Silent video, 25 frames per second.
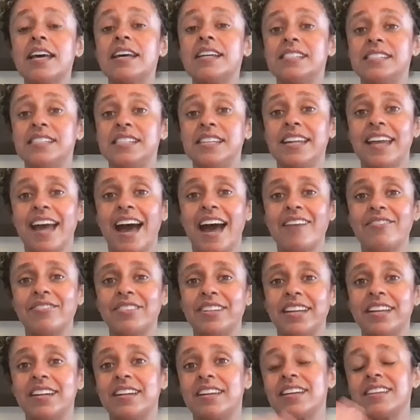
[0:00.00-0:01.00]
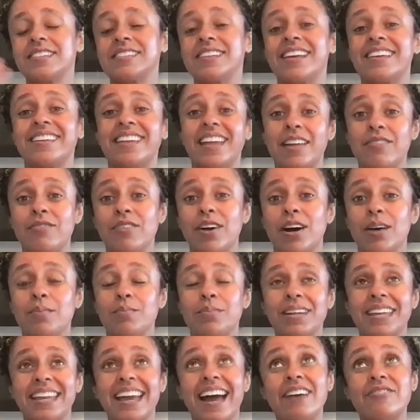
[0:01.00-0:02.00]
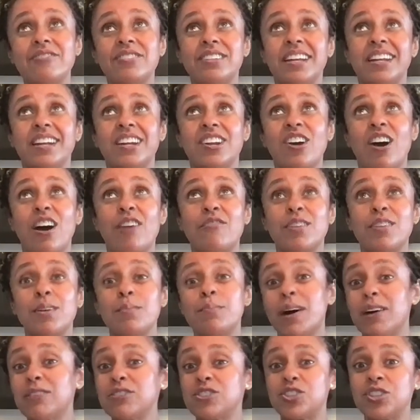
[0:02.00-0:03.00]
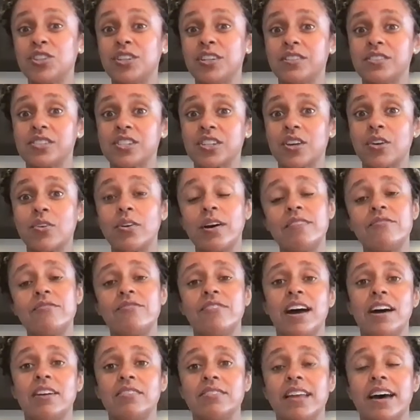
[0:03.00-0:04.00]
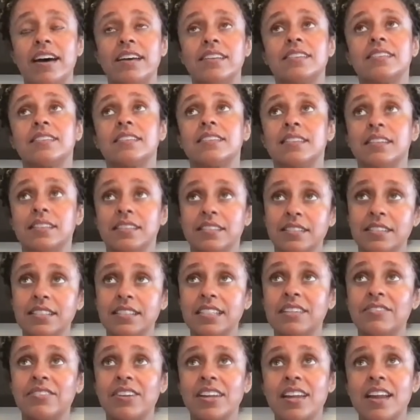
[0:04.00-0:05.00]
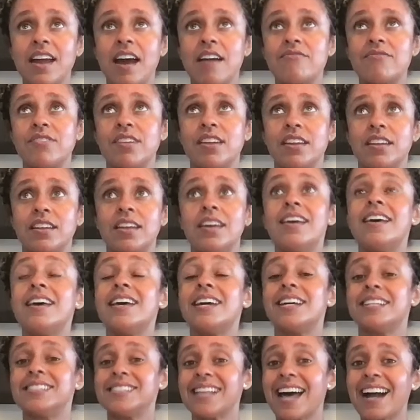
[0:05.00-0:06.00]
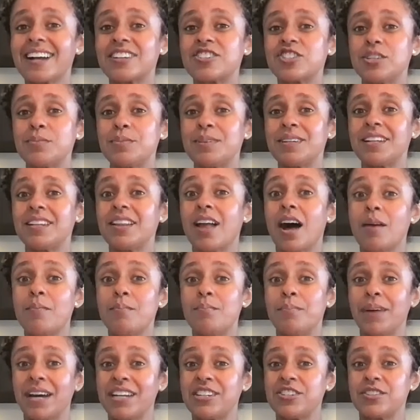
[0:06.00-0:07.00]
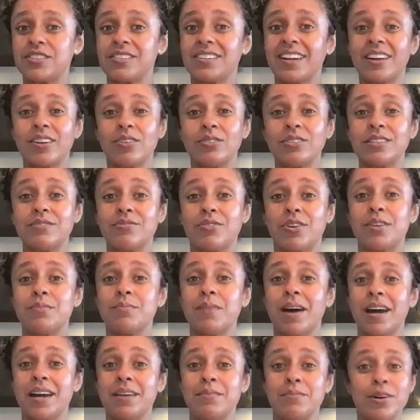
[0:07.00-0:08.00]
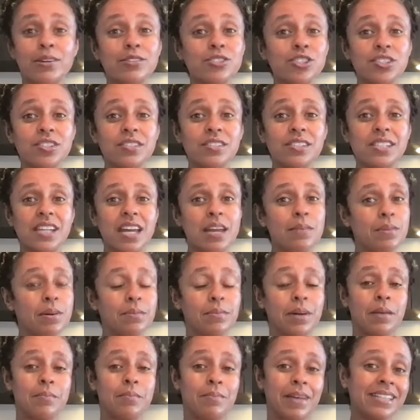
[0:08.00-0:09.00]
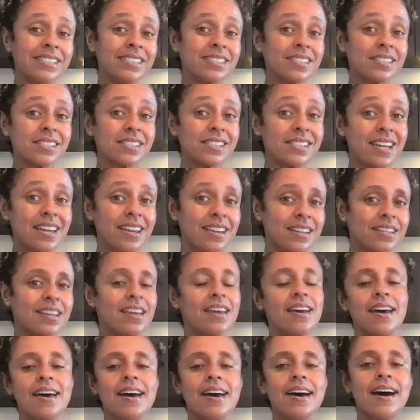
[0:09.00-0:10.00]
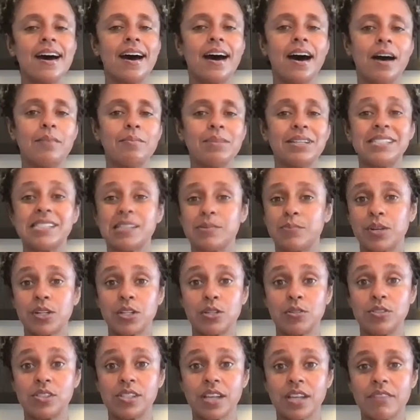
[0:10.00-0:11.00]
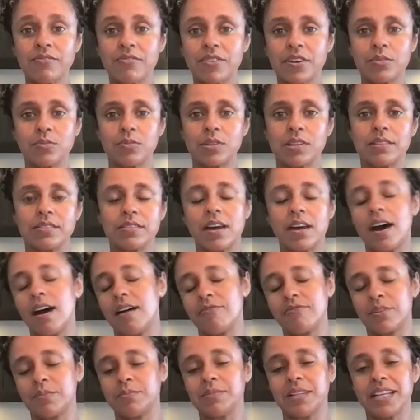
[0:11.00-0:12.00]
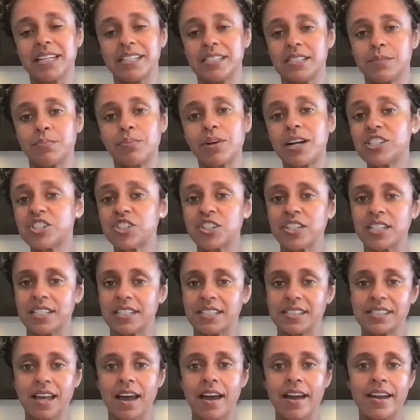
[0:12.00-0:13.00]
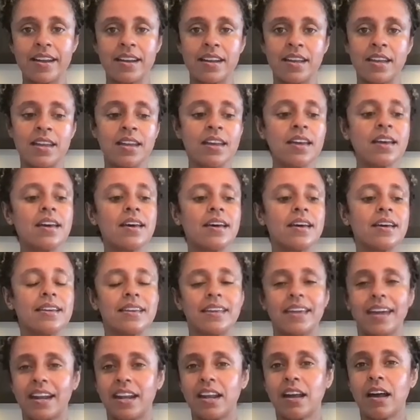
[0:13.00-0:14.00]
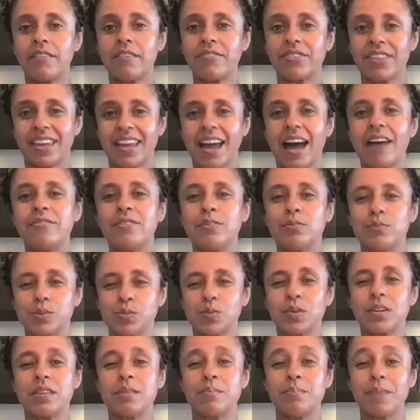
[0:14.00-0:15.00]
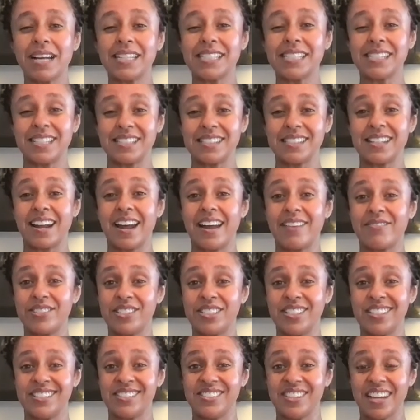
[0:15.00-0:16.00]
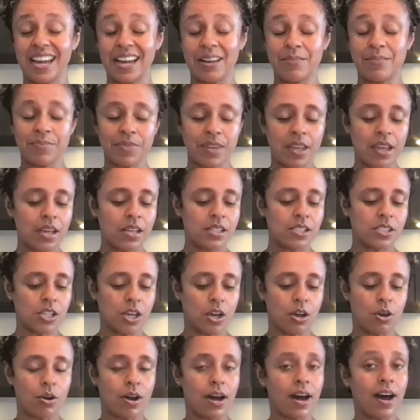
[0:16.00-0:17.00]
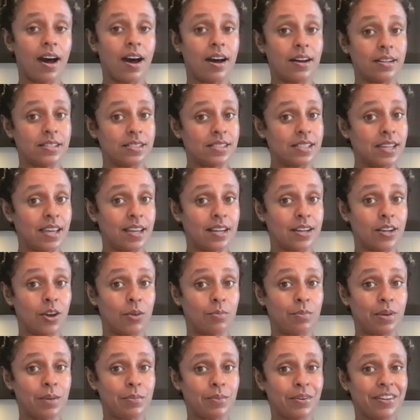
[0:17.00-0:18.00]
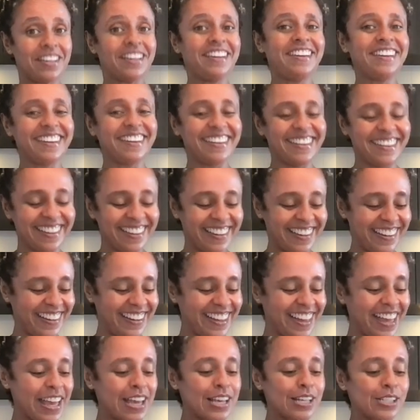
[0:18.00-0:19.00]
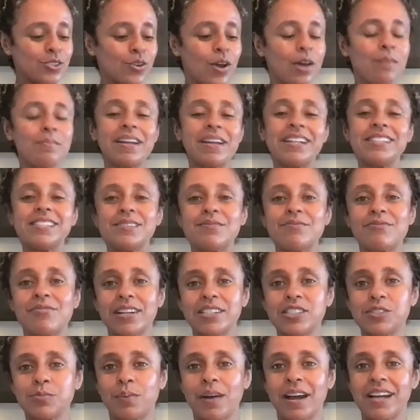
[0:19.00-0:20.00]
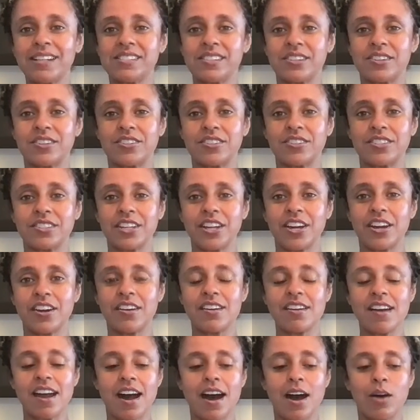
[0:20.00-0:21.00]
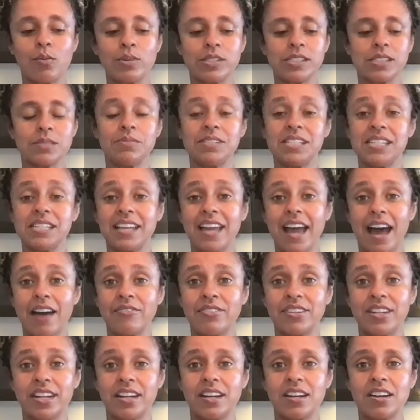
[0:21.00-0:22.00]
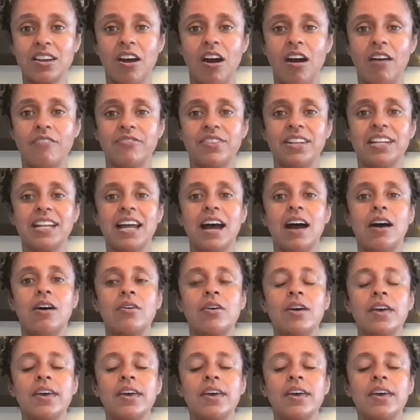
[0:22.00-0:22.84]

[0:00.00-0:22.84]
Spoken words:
decaffeinated because I gave up caffeinated coffee about 2 years ago. I found that leaving caffeine has actually been a lot better, not only for my emotional state, but my mental state. As someone who suffered with from like depression and anxiety, getting off the caffeine was one of the best things that I ever did, yeah? So take note, people. So I made some French press earlier with some decaffeinated coffee. Now,